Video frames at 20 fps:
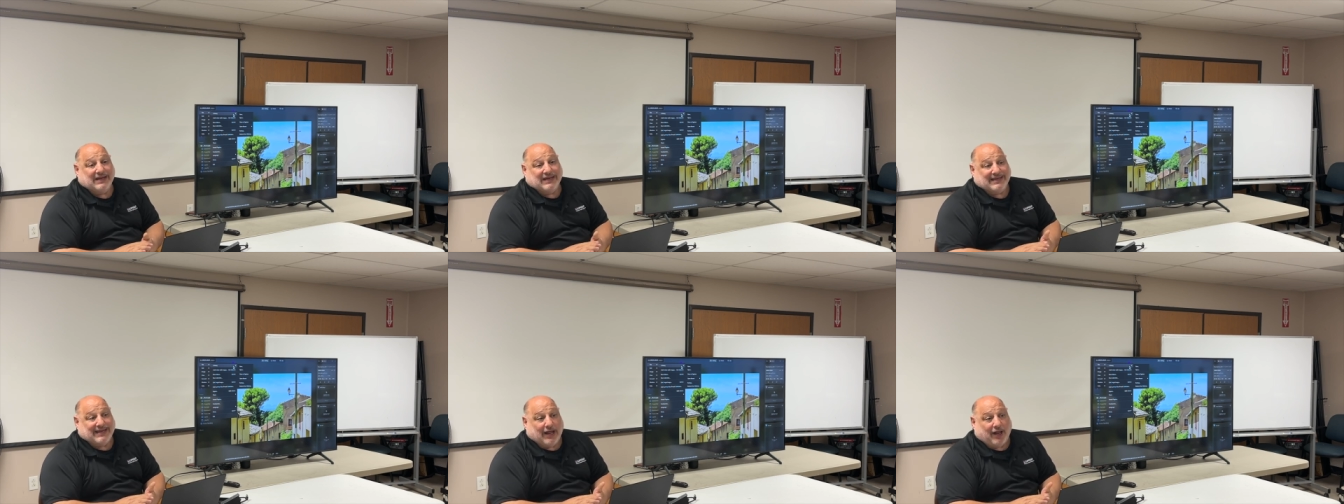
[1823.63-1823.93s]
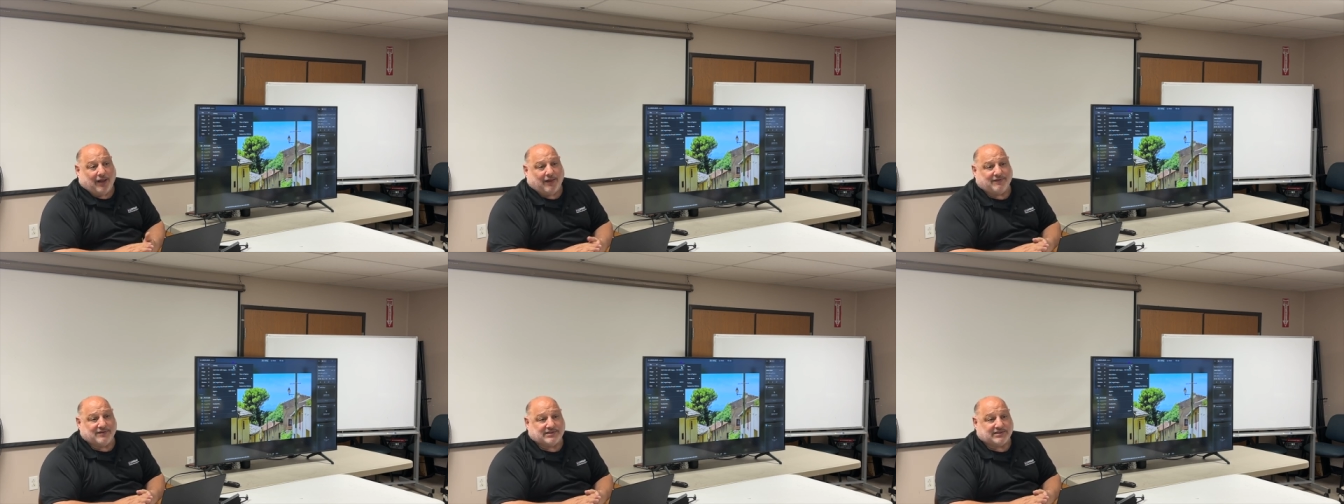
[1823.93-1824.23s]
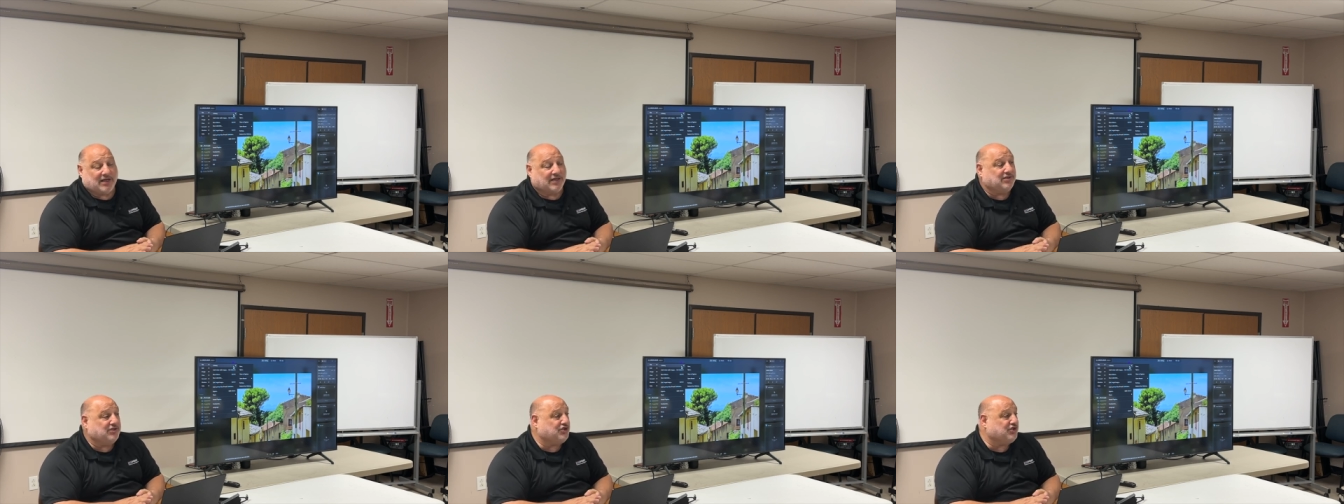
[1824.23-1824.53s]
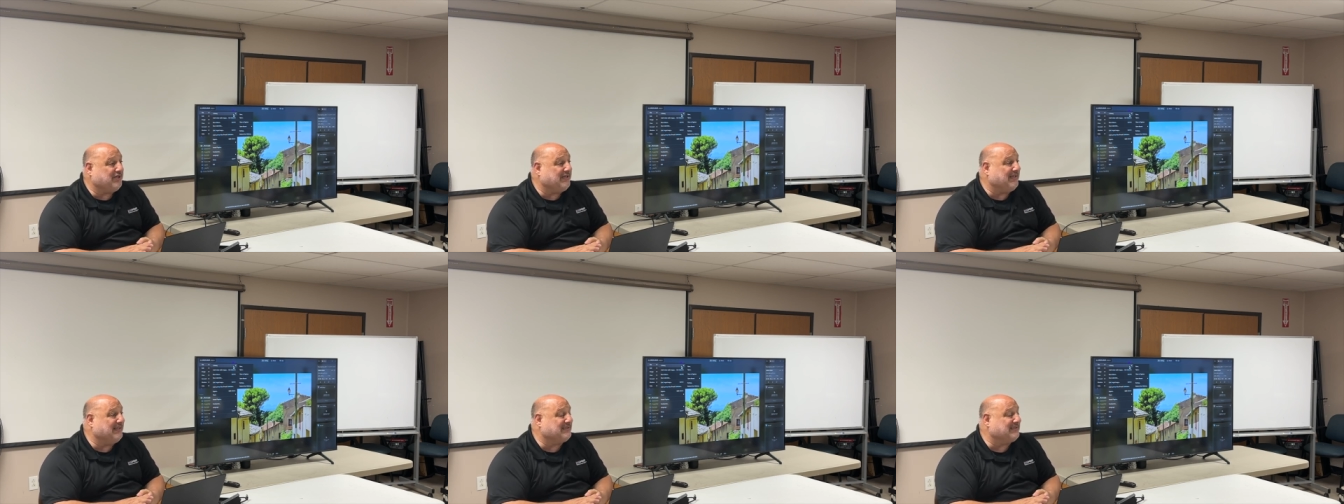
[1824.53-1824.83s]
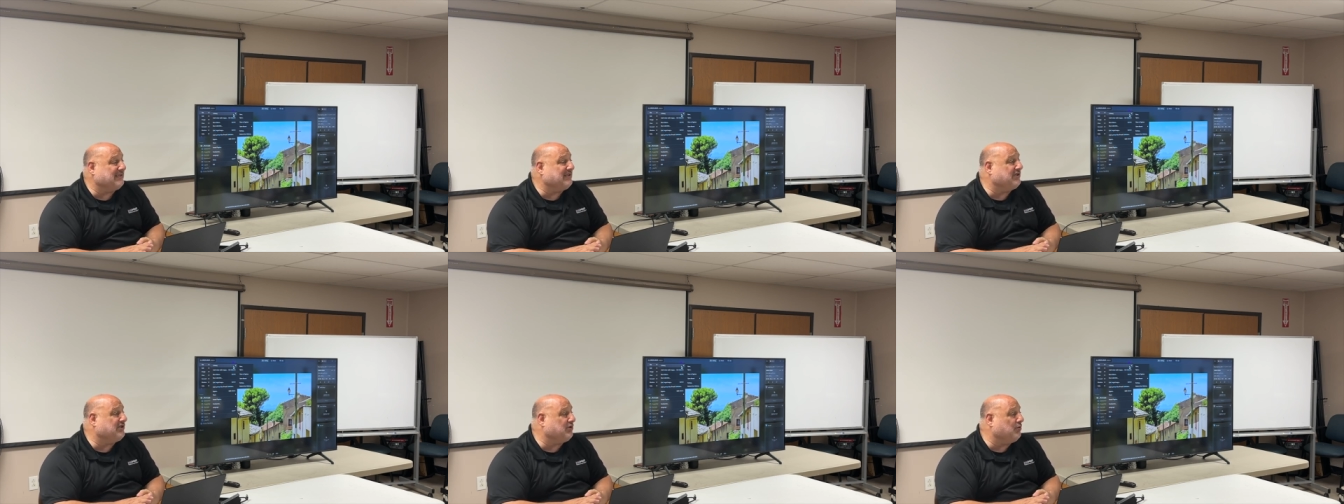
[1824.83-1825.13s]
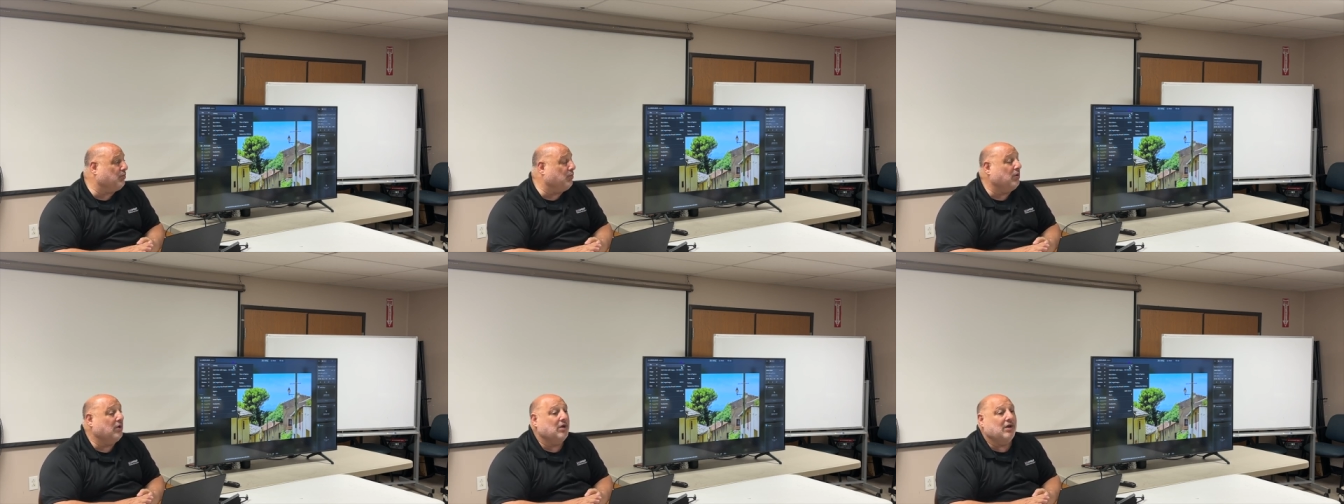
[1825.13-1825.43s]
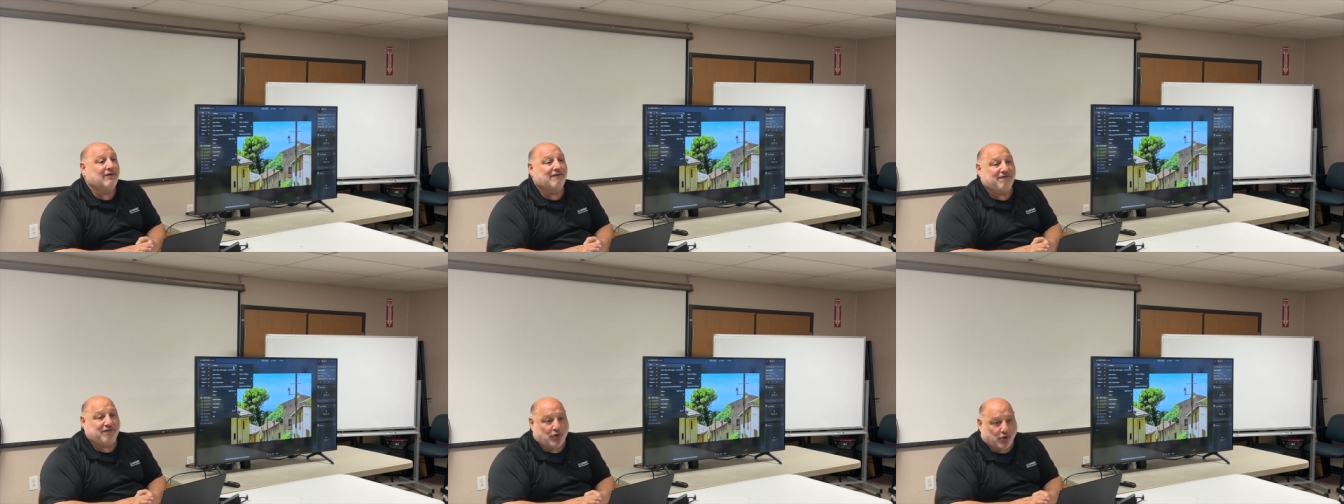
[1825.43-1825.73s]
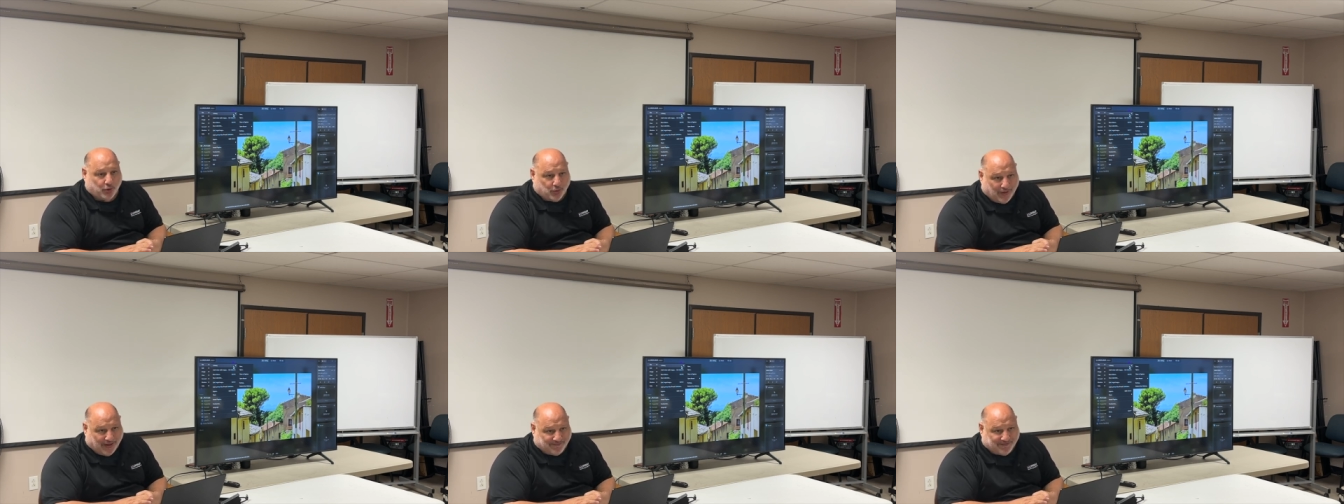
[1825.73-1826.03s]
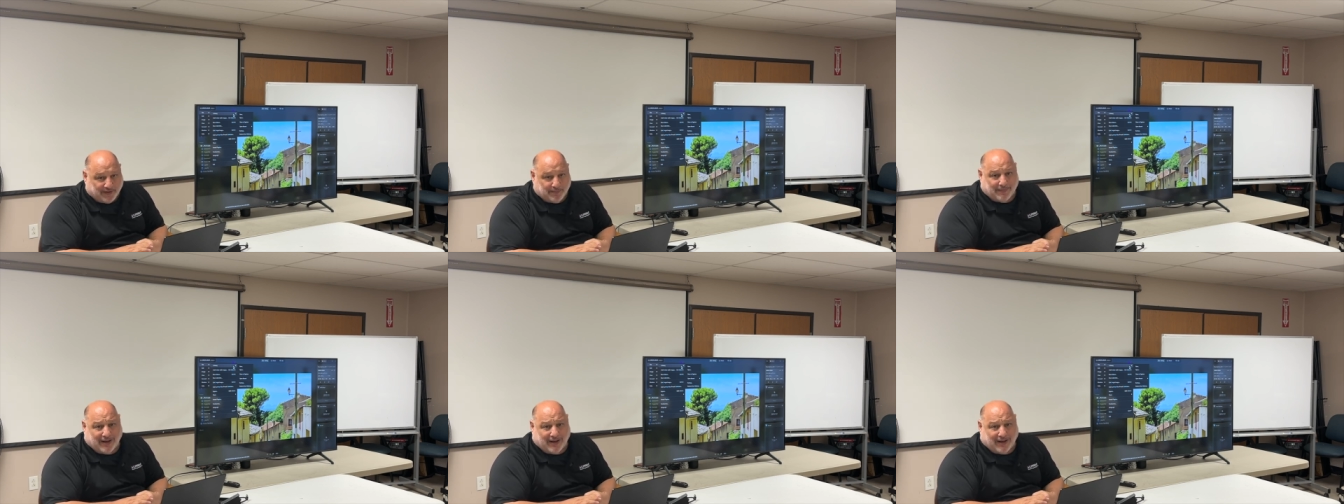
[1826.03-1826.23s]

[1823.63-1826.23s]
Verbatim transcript: Now all of a sudden she gets into photographing